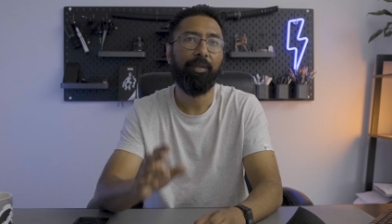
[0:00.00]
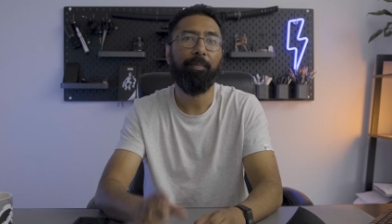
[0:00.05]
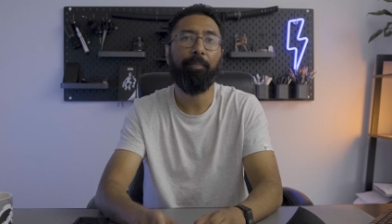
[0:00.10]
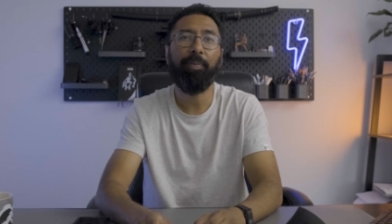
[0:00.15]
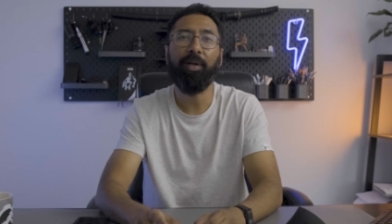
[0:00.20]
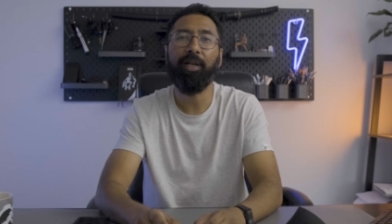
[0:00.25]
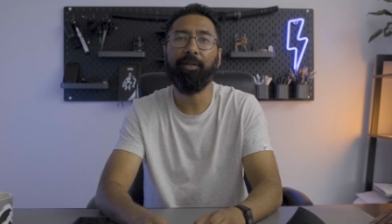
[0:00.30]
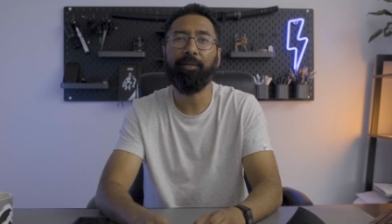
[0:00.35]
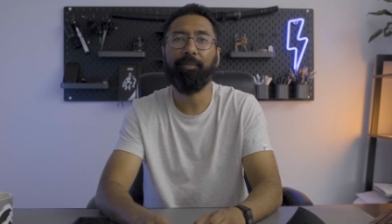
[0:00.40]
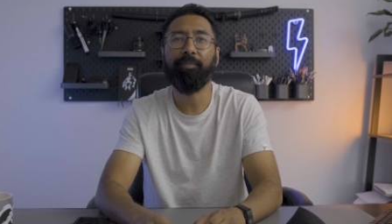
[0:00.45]

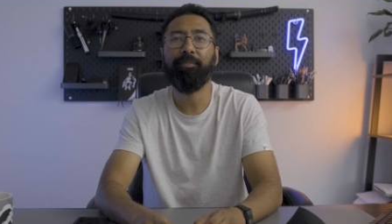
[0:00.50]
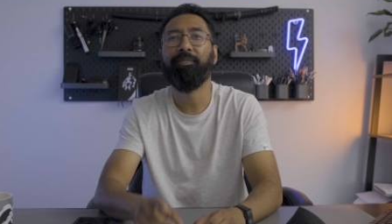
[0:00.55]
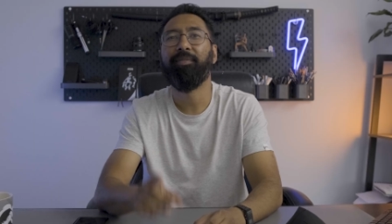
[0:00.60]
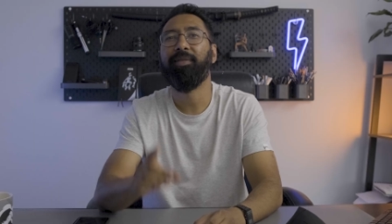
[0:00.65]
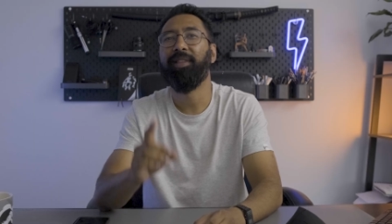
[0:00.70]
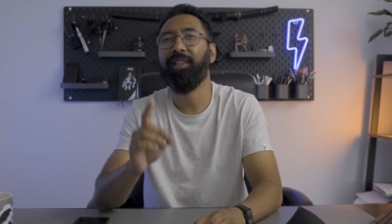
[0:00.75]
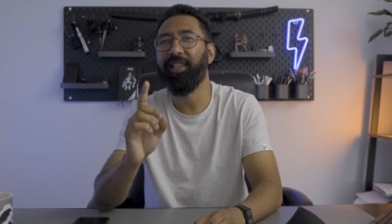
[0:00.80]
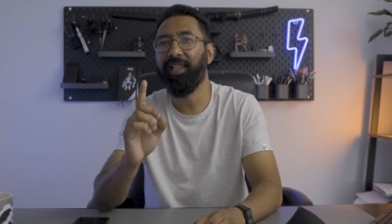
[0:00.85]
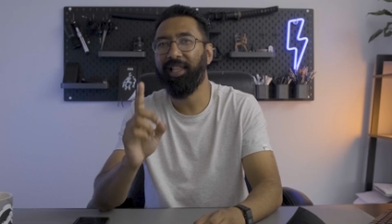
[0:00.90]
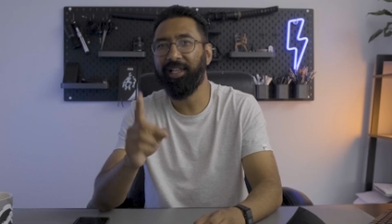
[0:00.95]
But
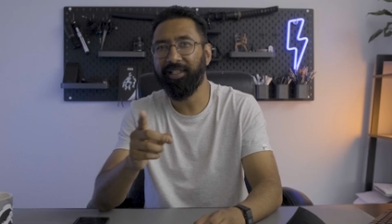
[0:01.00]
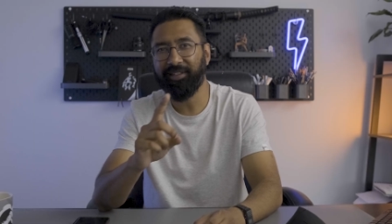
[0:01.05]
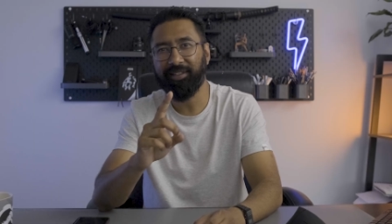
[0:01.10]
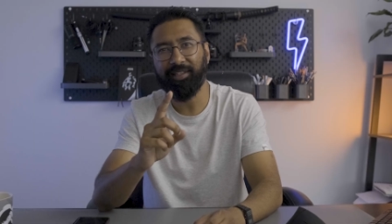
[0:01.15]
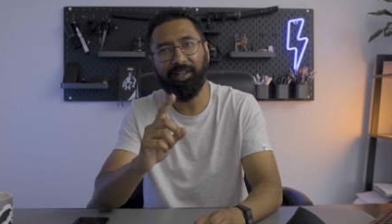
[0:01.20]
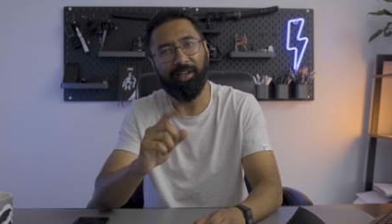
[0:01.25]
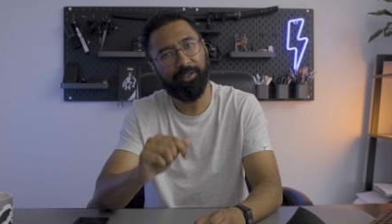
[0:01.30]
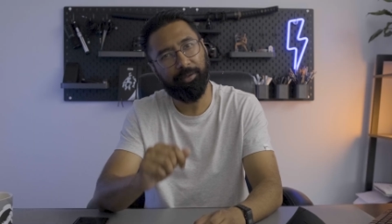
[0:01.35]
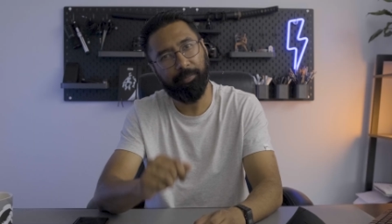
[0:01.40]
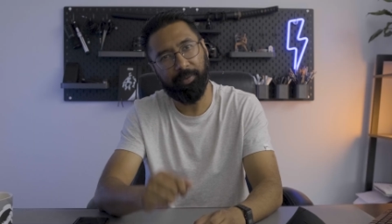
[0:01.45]
let's
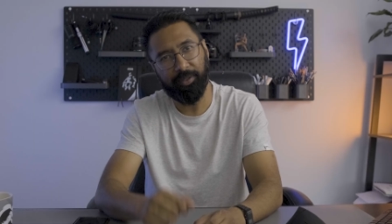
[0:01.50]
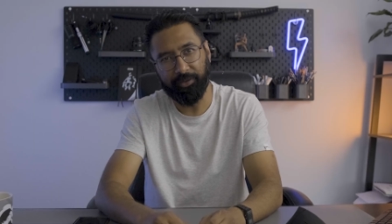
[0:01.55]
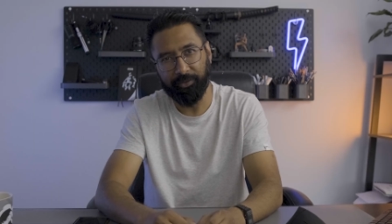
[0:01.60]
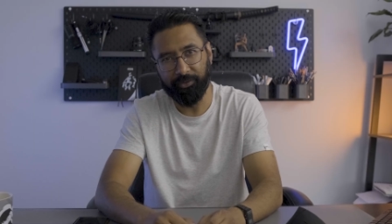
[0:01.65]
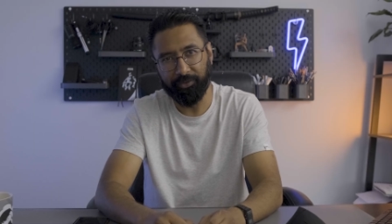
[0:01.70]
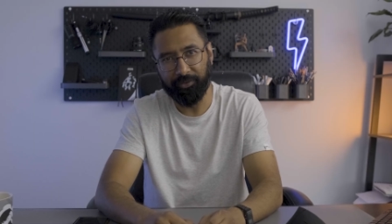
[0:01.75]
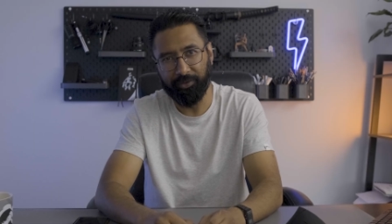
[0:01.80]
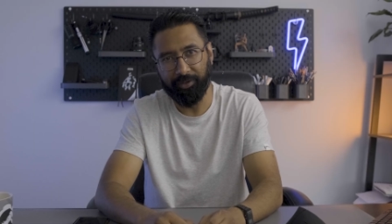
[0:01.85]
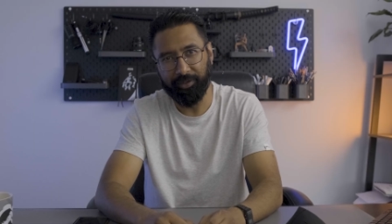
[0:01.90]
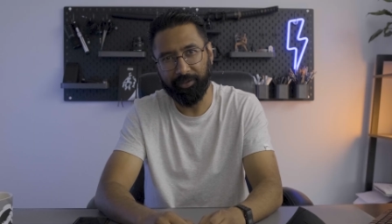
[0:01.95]
talk about
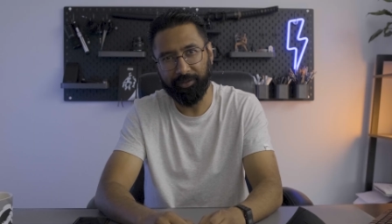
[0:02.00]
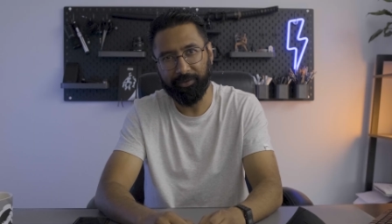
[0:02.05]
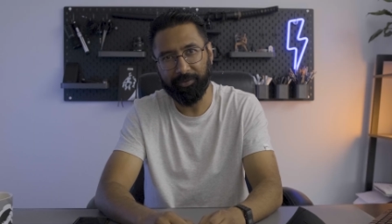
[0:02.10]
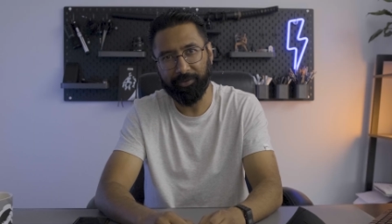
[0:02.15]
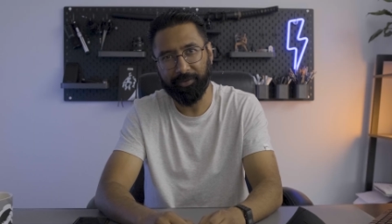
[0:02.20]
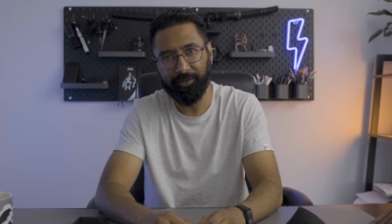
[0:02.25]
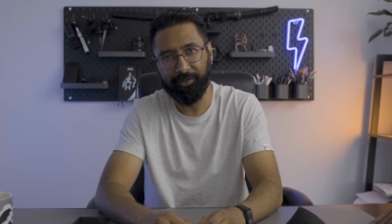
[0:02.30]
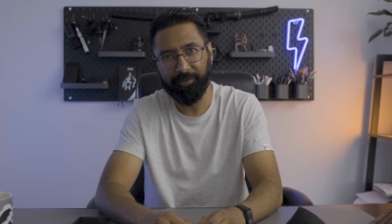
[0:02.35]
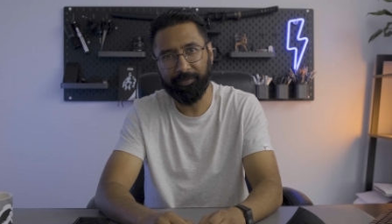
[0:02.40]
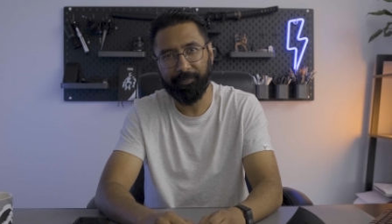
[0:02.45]
those drawing
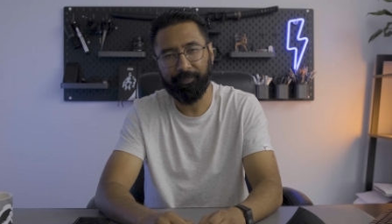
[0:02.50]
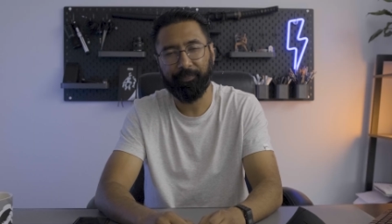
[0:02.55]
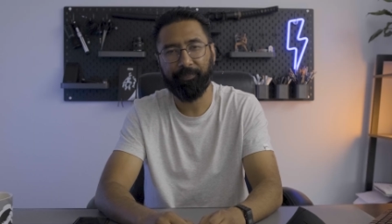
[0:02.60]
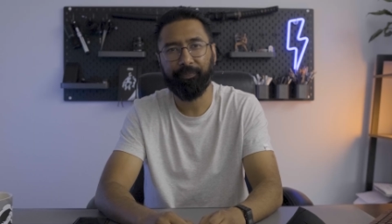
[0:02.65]
tools.